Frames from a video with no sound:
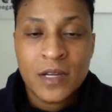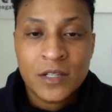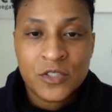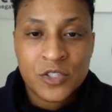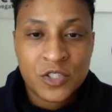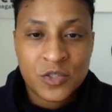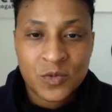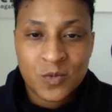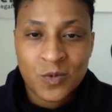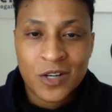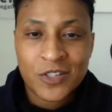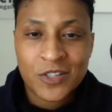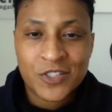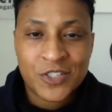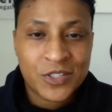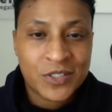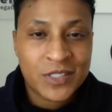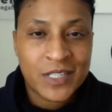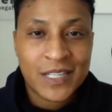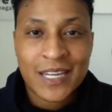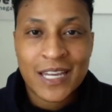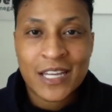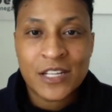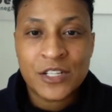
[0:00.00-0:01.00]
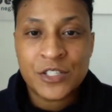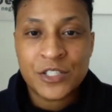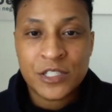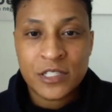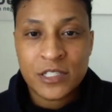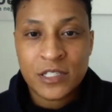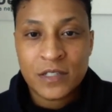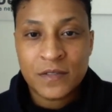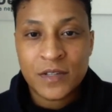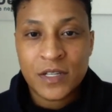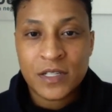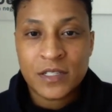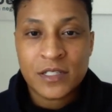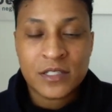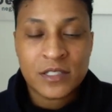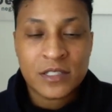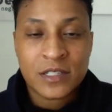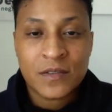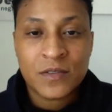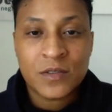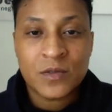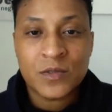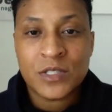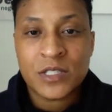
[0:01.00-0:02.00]
just watching like HGTV, it doesn't
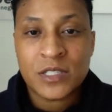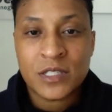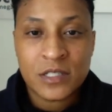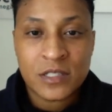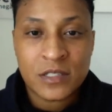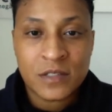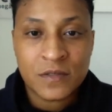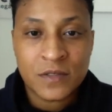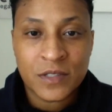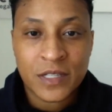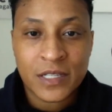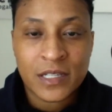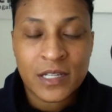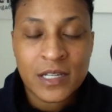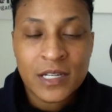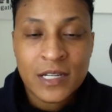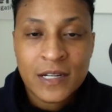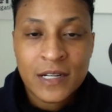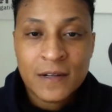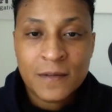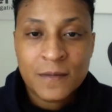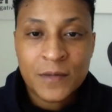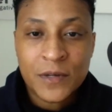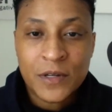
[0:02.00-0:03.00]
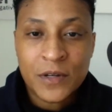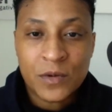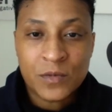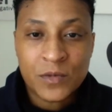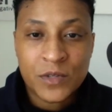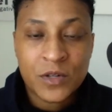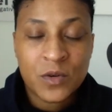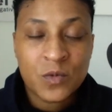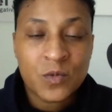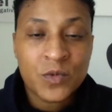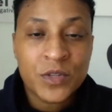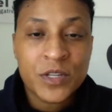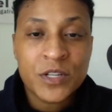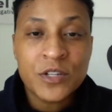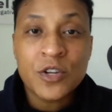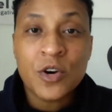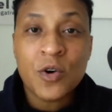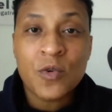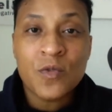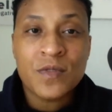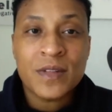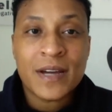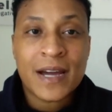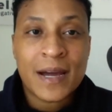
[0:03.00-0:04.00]
give you a sense of like, you don't really
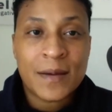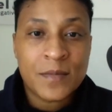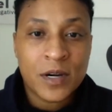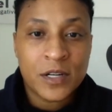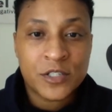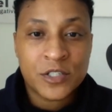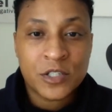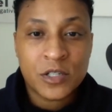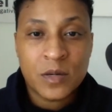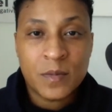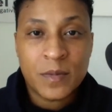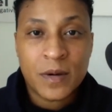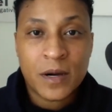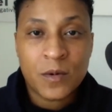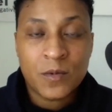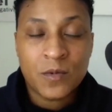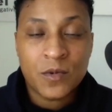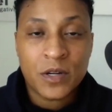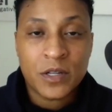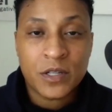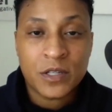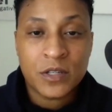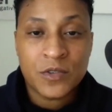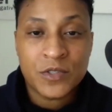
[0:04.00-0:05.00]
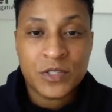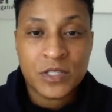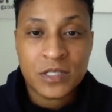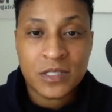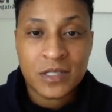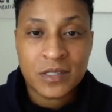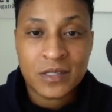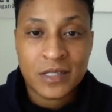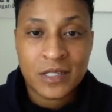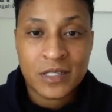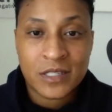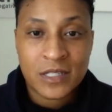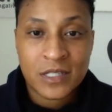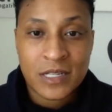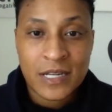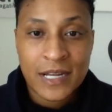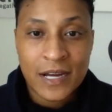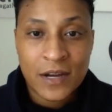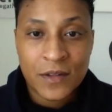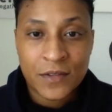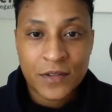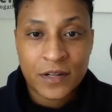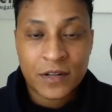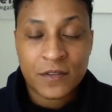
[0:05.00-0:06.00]
know that much about what goes into things. And
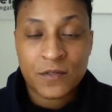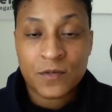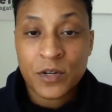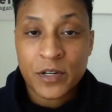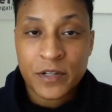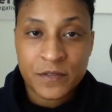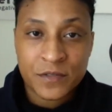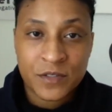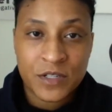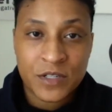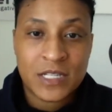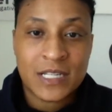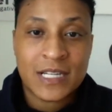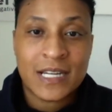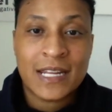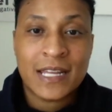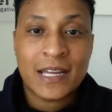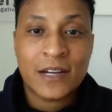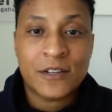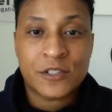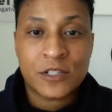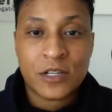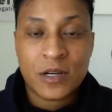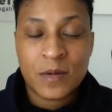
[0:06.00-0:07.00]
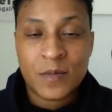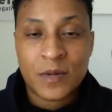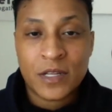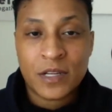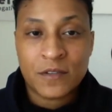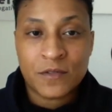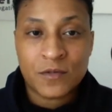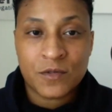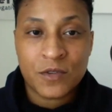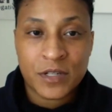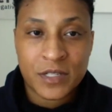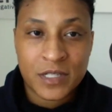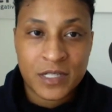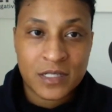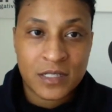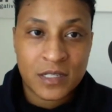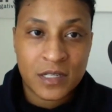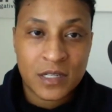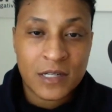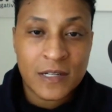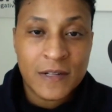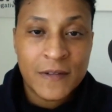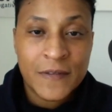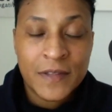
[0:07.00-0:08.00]
now that I've worked for a tiny house company, I've worked as
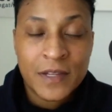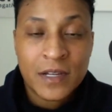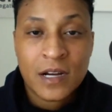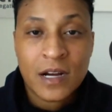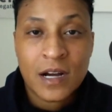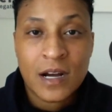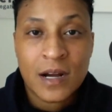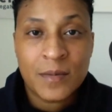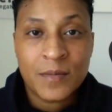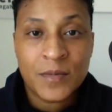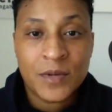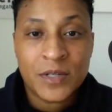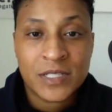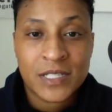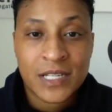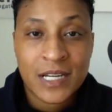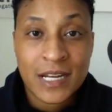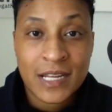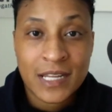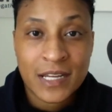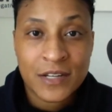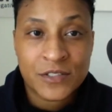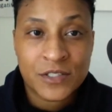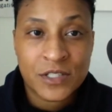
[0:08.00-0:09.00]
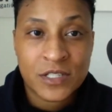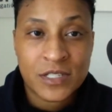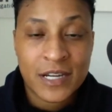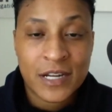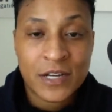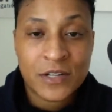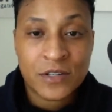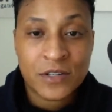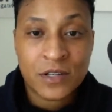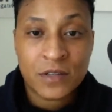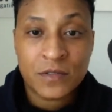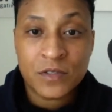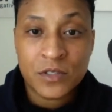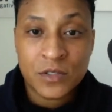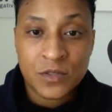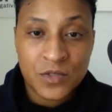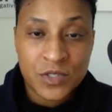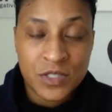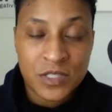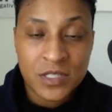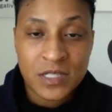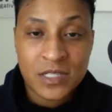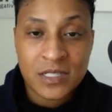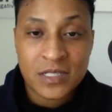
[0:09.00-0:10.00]
a tiny house designer, I've
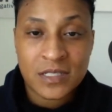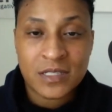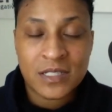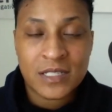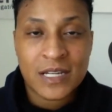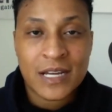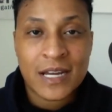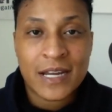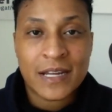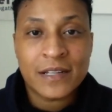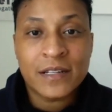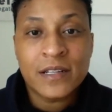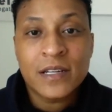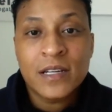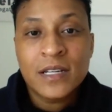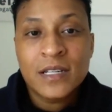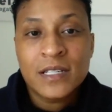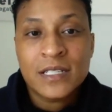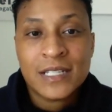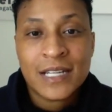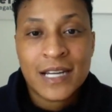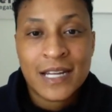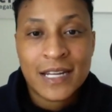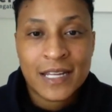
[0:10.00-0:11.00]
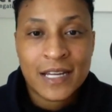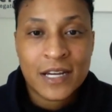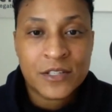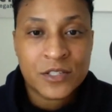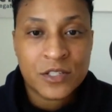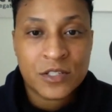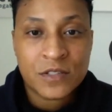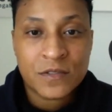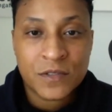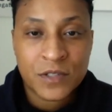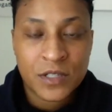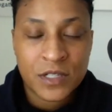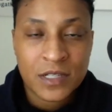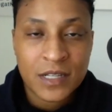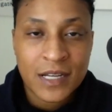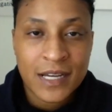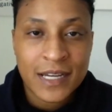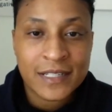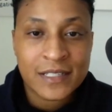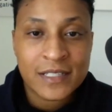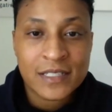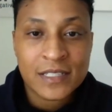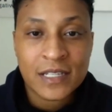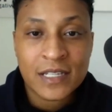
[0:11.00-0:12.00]
used this to design tiny houses for
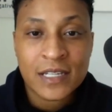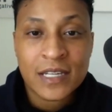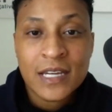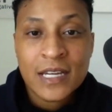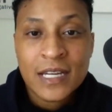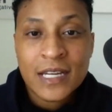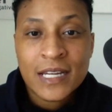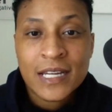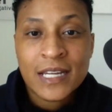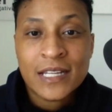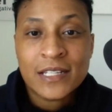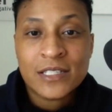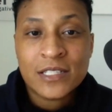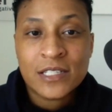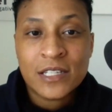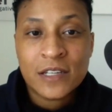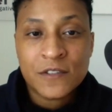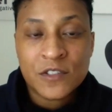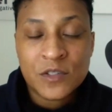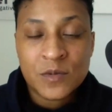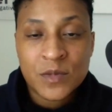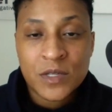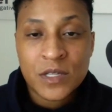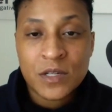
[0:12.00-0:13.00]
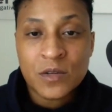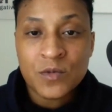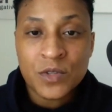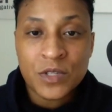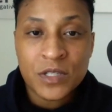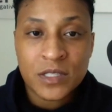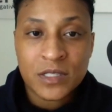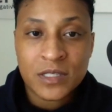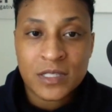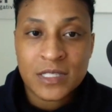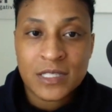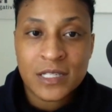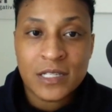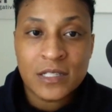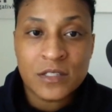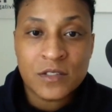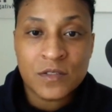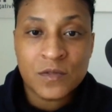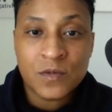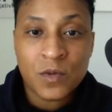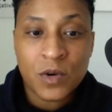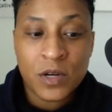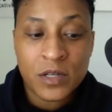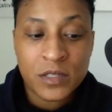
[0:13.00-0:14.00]
clients. Like it gives me a really good sense
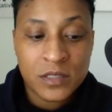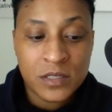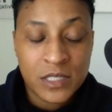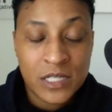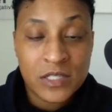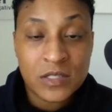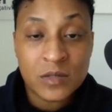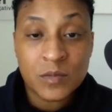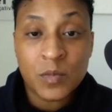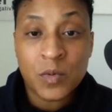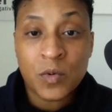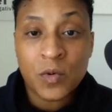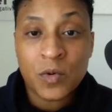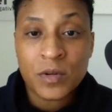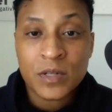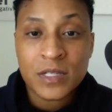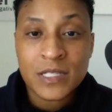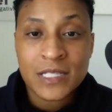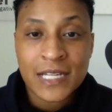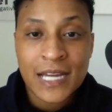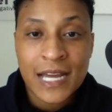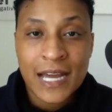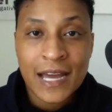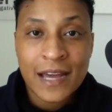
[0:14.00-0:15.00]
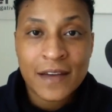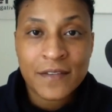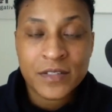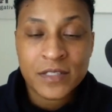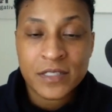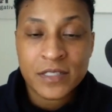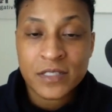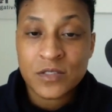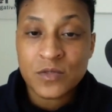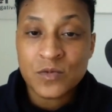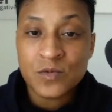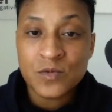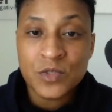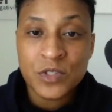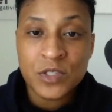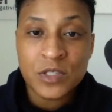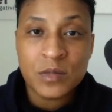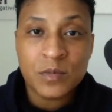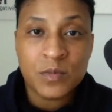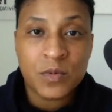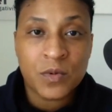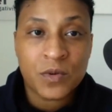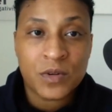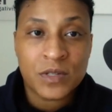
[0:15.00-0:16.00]
of what is important to have. And it's really
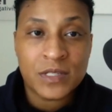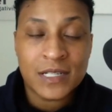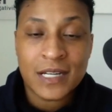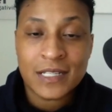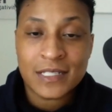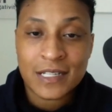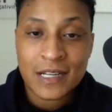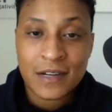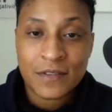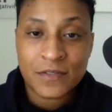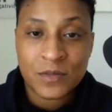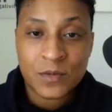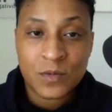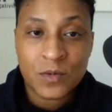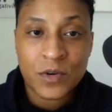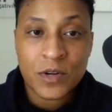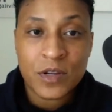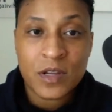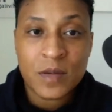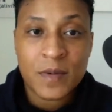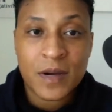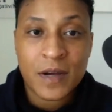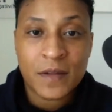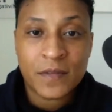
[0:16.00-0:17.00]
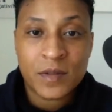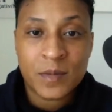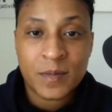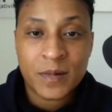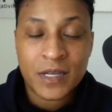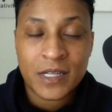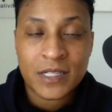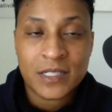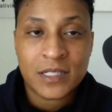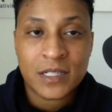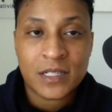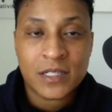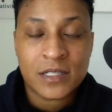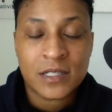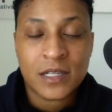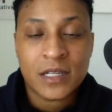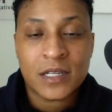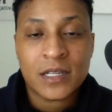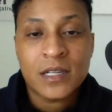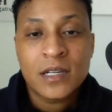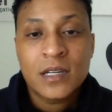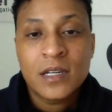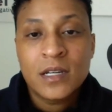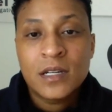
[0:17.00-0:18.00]
important not to have to worry about the basics.
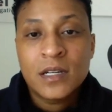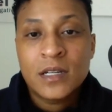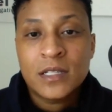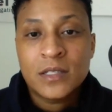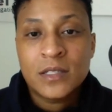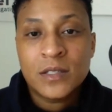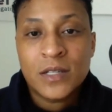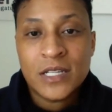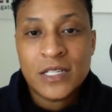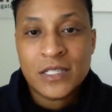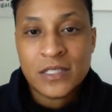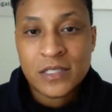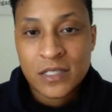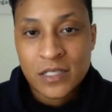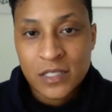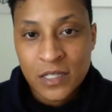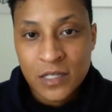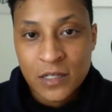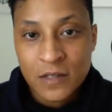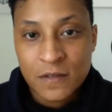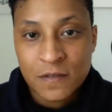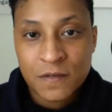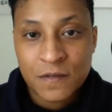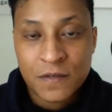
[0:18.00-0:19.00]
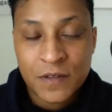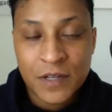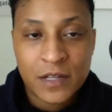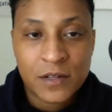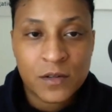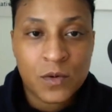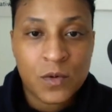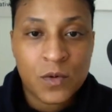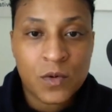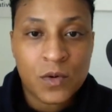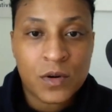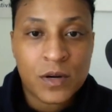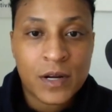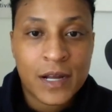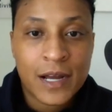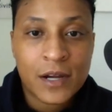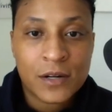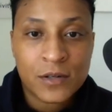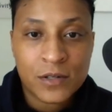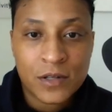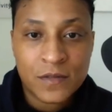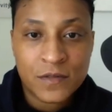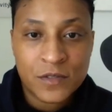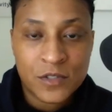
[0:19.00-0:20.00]
Like, is this going to fit, or how
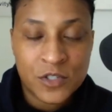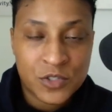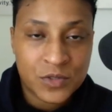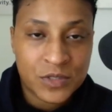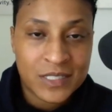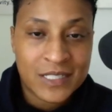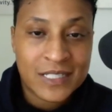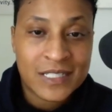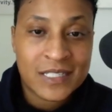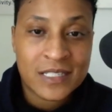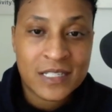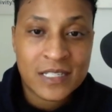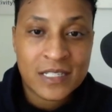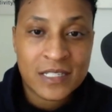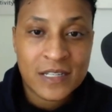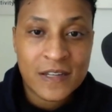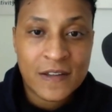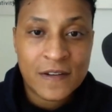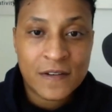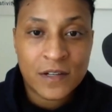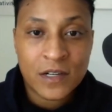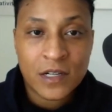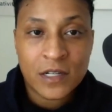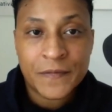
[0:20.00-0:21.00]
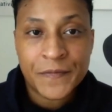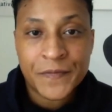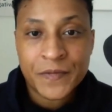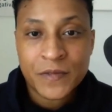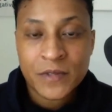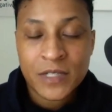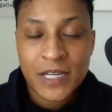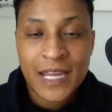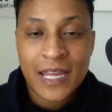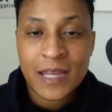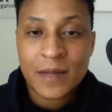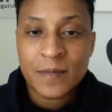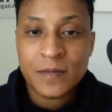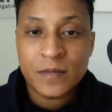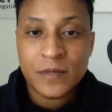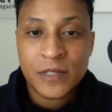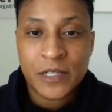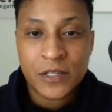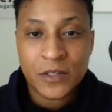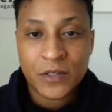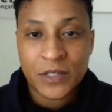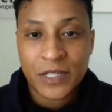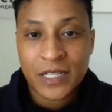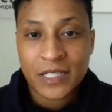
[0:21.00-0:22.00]
do I visualize this in
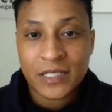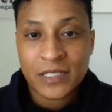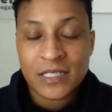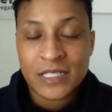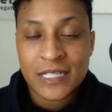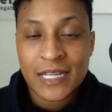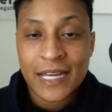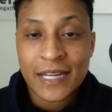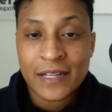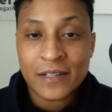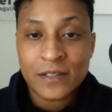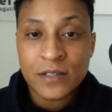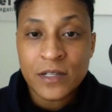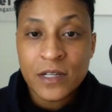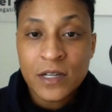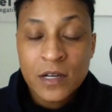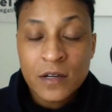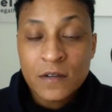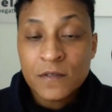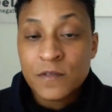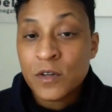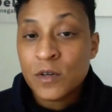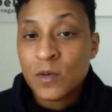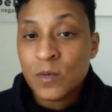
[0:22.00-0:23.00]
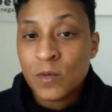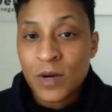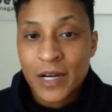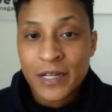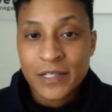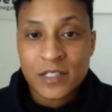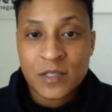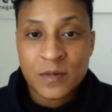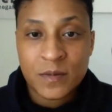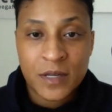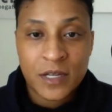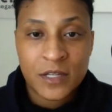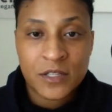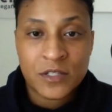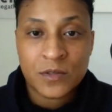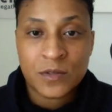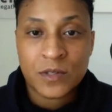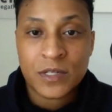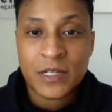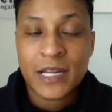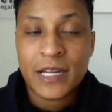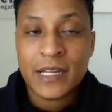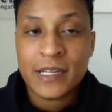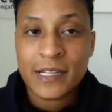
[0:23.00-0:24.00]
like in a 10-foot wide space or
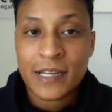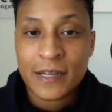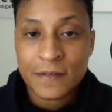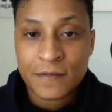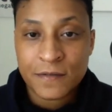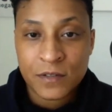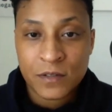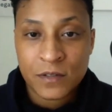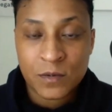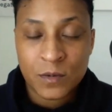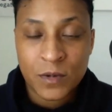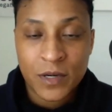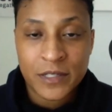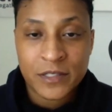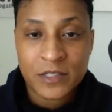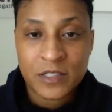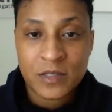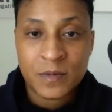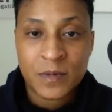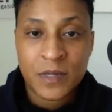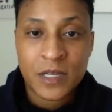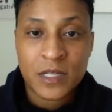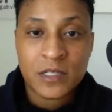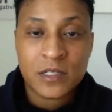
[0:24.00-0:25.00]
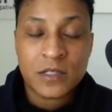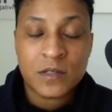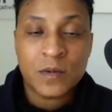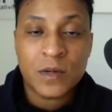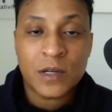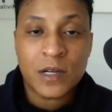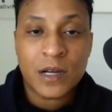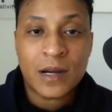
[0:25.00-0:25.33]
an 8.5-foot wide space,